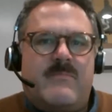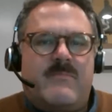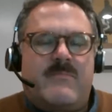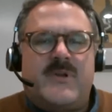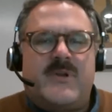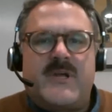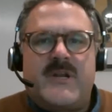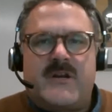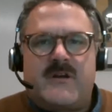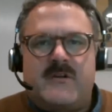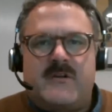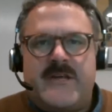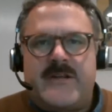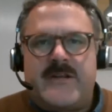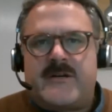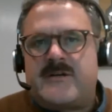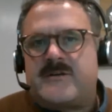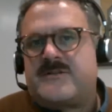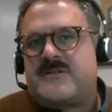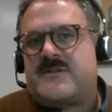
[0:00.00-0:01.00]
political
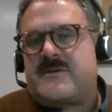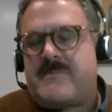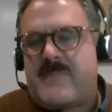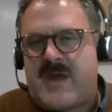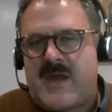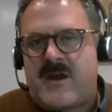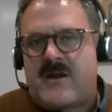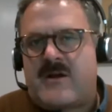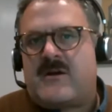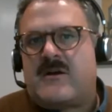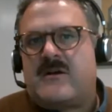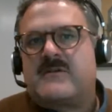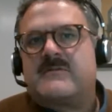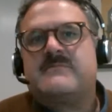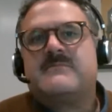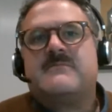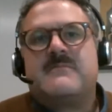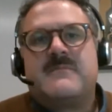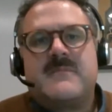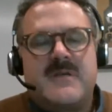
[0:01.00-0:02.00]
leaders, the mayor,
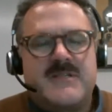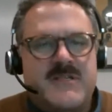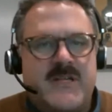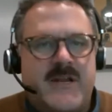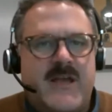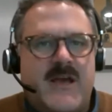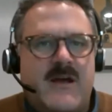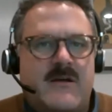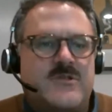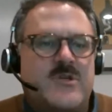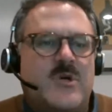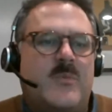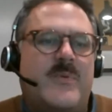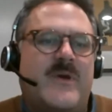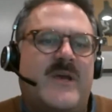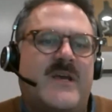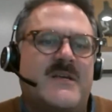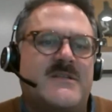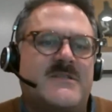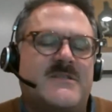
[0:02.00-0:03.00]
city council,
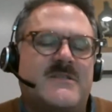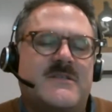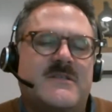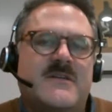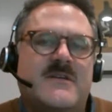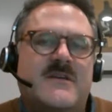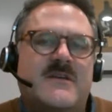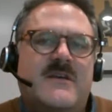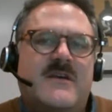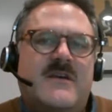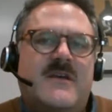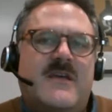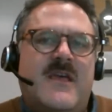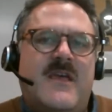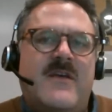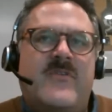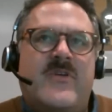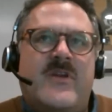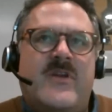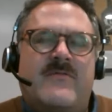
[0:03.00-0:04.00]
because
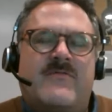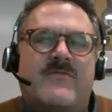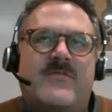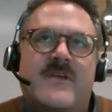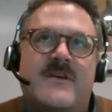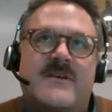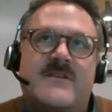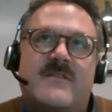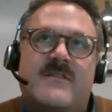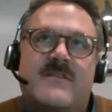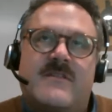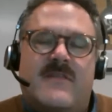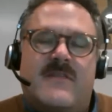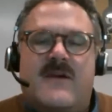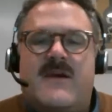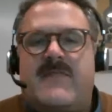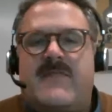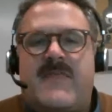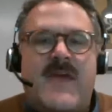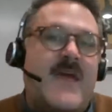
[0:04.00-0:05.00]
even if
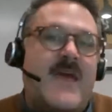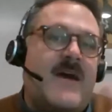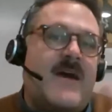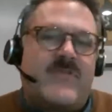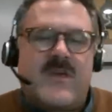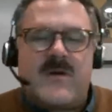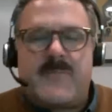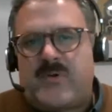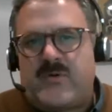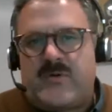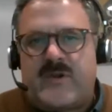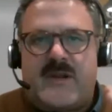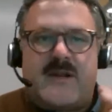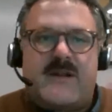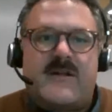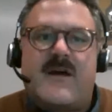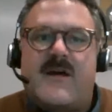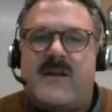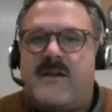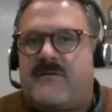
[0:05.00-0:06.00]
they have the ability
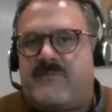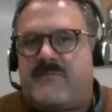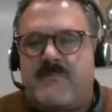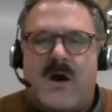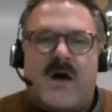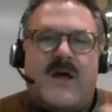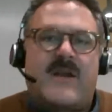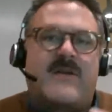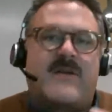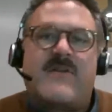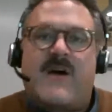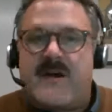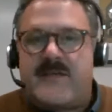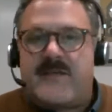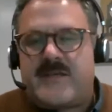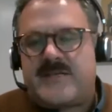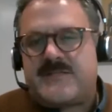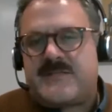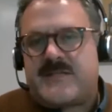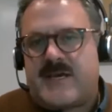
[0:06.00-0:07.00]
to kind of modify
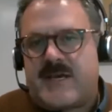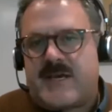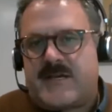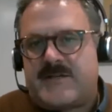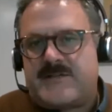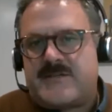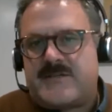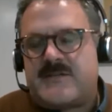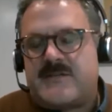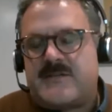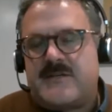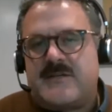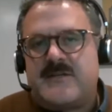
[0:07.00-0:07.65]
these things,